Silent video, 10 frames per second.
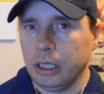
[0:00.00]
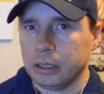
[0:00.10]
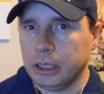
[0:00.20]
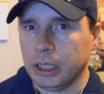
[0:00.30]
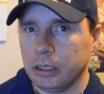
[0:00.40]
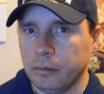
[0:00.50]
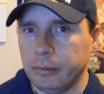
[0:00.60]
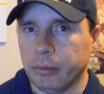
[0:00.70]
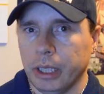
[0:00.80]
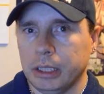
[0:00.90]
I'm gonna take a little bit
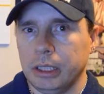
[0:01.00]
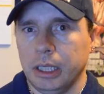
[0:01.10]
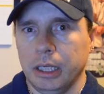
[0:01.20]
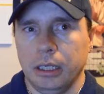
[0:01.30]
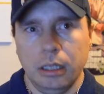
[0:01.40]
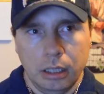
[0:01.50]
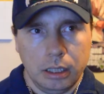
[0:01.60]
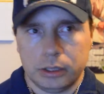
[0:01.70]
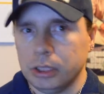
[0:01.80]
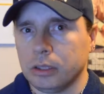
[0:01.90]
of break today,
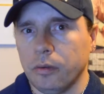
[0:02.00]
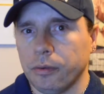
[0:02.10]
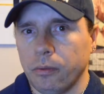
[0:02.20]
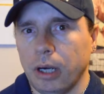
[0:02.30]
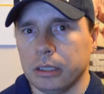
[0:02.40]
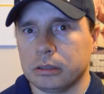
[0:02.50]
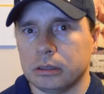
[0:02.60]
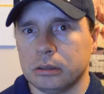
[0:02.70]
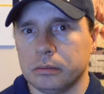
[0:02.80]
and just go for walks.